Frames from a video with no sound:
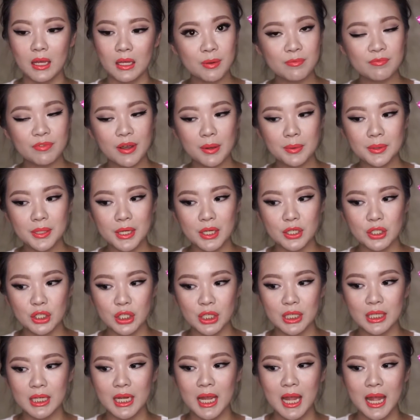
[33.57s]
cream
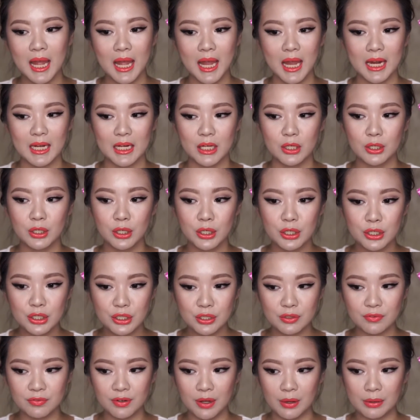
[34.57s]
foundation and a
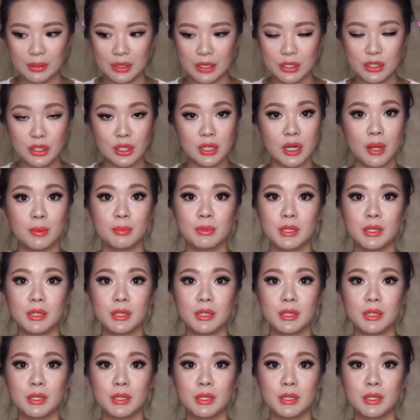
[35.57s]
cushion foundation.